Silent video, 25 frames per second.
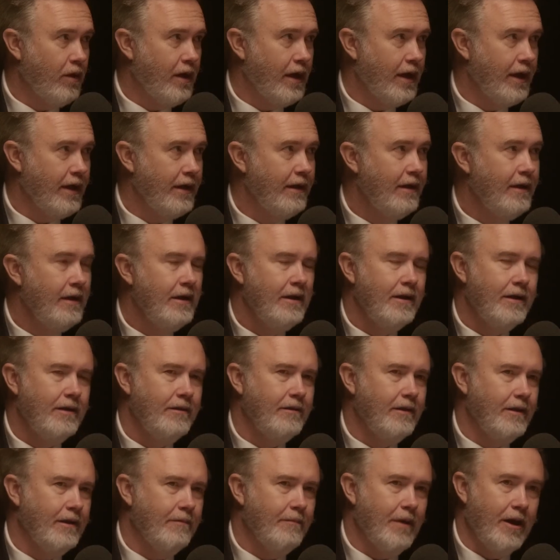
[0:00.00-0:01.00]
why
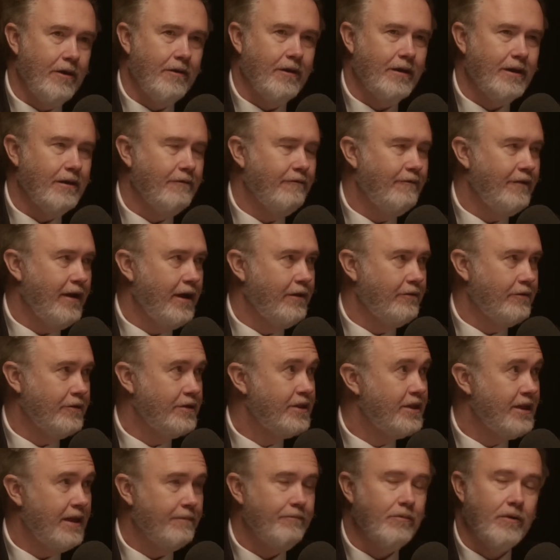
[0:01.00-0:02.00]
the American
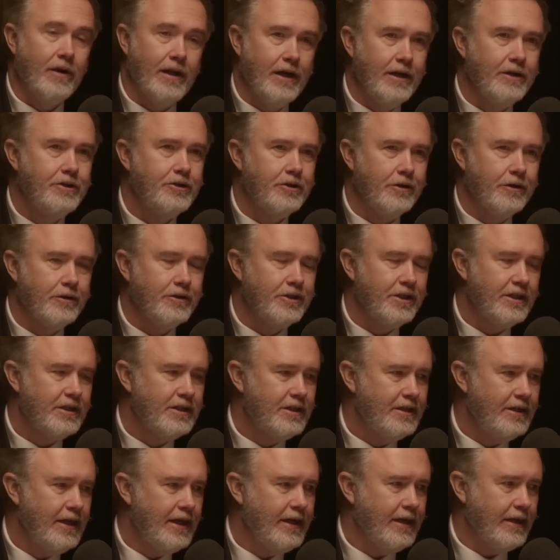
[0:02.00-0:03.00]
founders separated church and
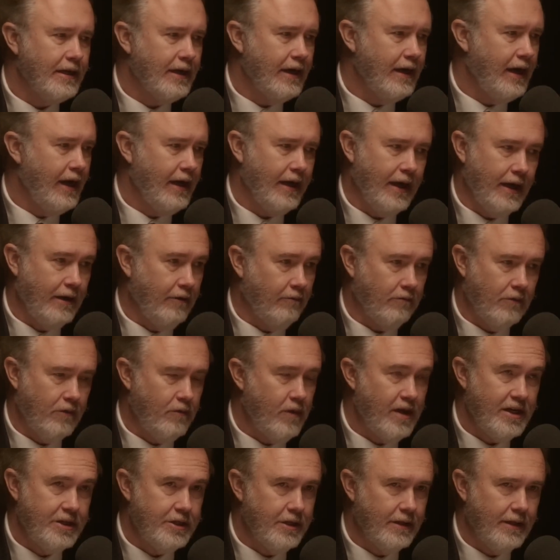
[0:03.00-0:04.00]
state, and I don't
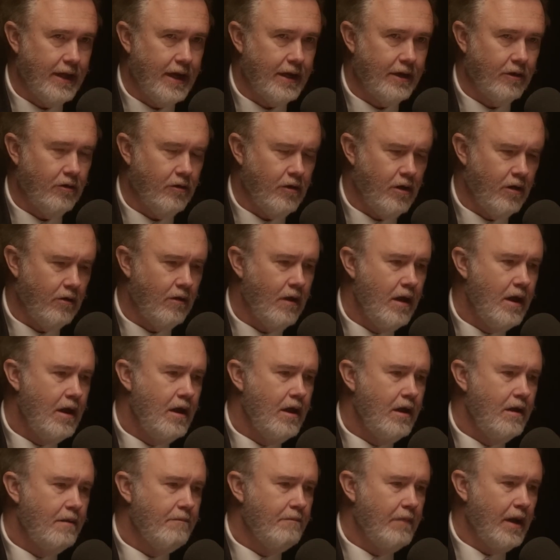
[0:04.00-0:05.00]
question that at all.
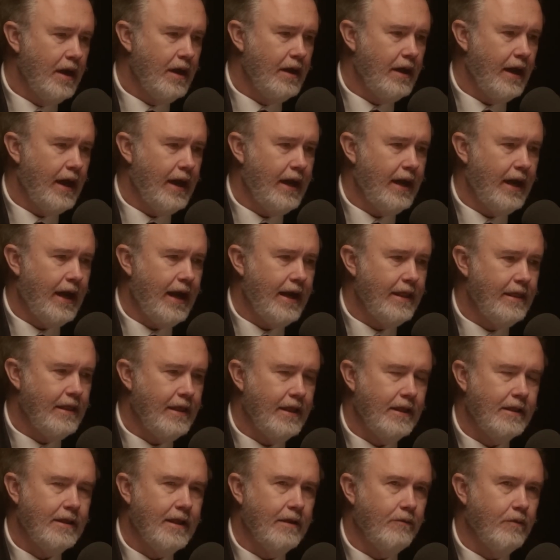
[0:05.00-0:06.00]
But I
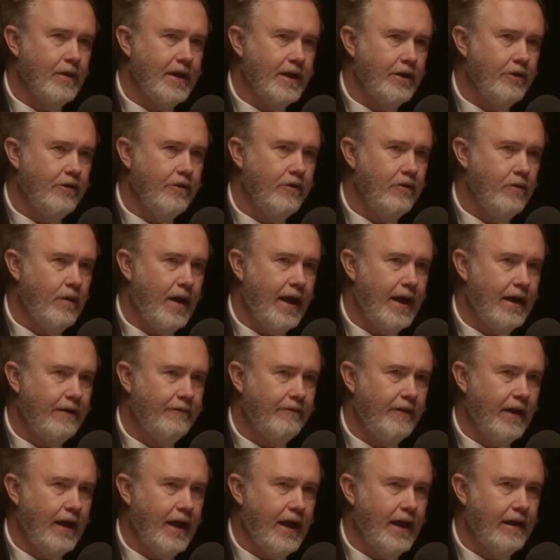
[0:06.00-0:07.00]
think that we do
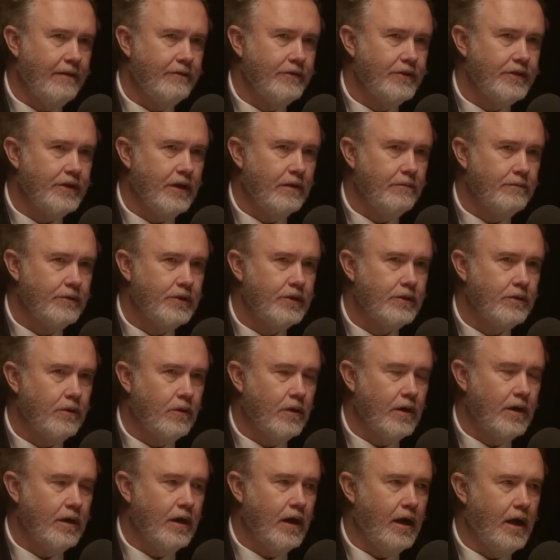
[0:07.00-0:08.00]
have to have some
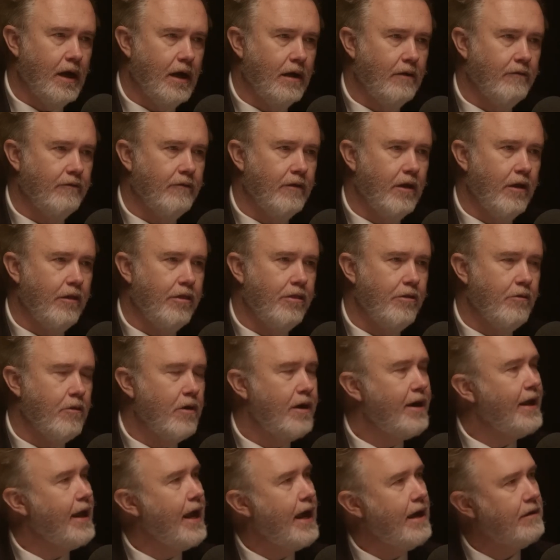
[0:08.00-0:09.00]
sort of
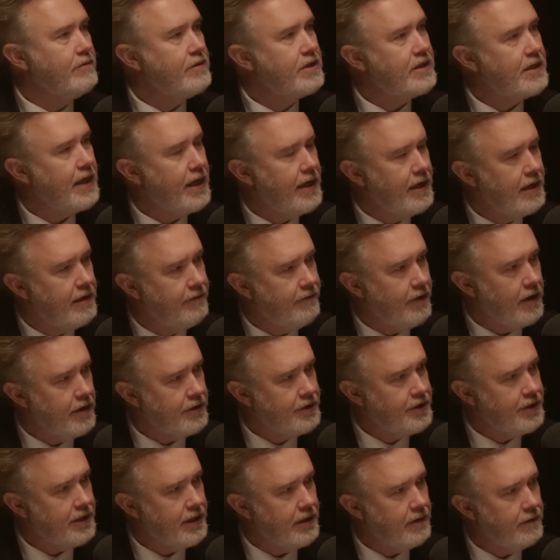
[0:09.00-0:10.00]
authority outside of
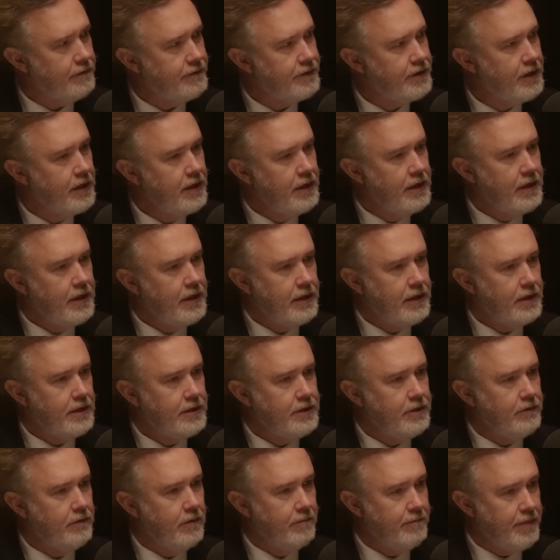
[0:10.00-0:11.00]
ourselves
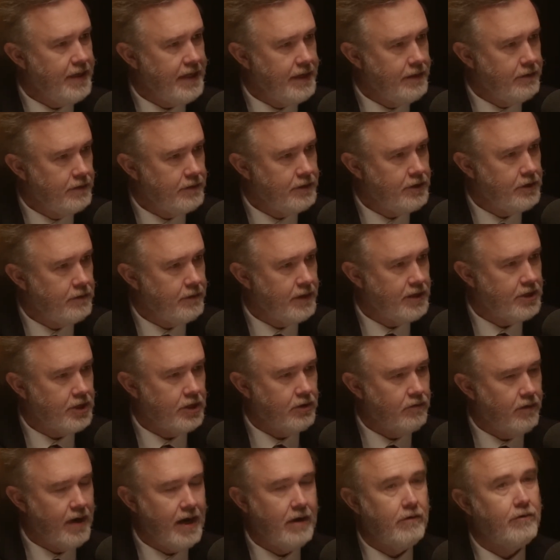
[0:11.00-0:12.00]
to appeal to and to
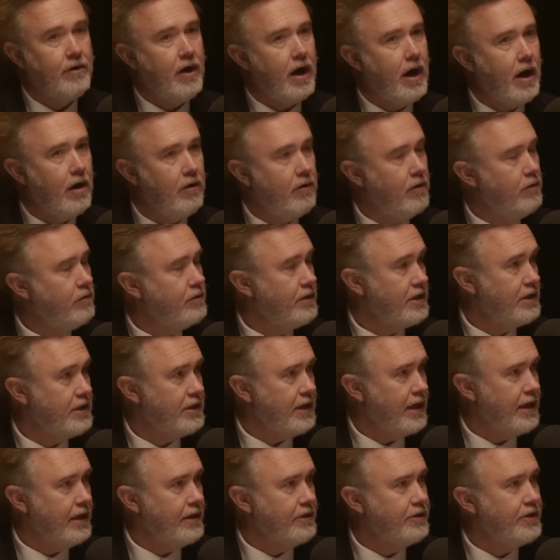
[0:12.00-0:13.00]
ground our own
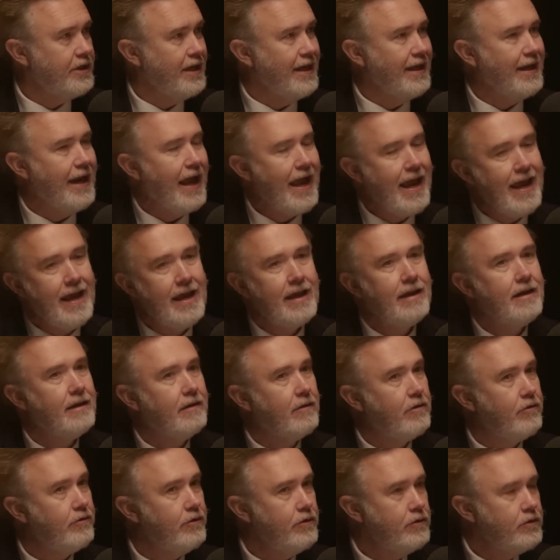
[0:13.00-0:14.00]
desires in,
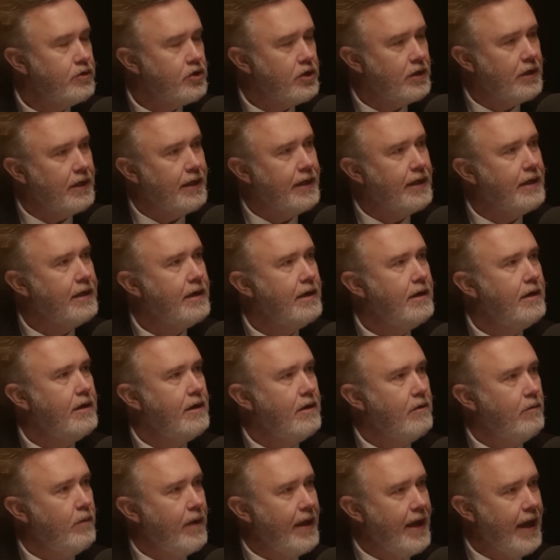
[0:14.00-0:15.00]
and crucially,
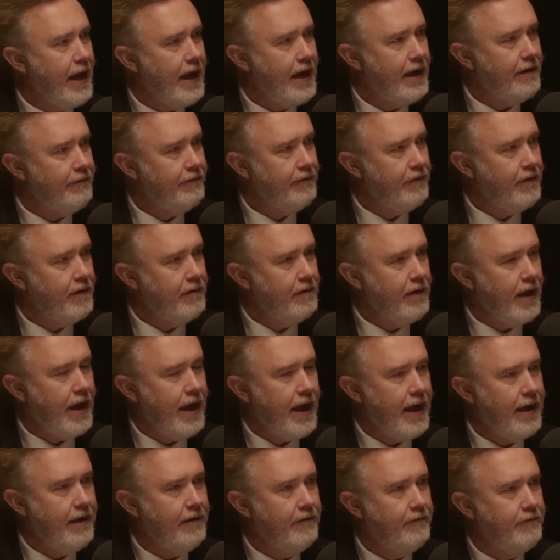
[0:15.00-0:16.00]
we have to
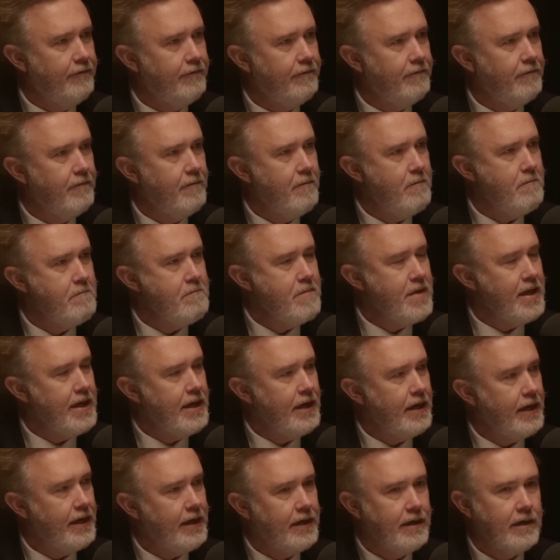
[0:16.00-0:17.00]
have
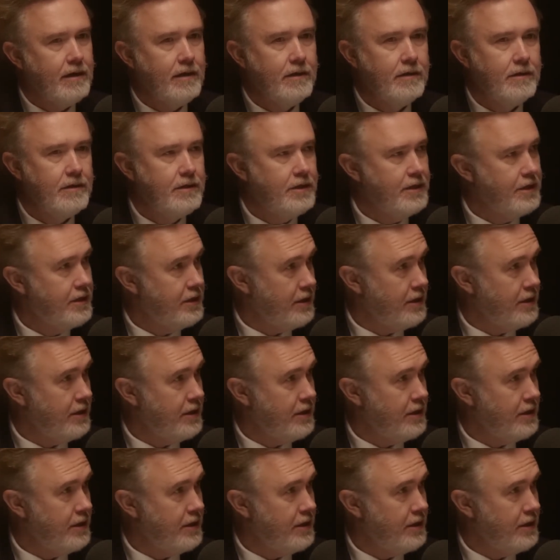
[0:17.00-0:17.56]
meaning to